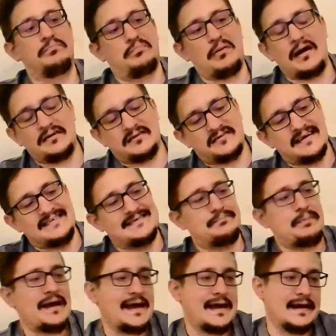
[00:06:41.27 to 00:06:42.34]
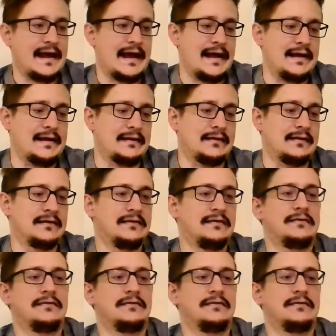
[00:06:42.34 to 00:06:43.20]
But it's a pale ale,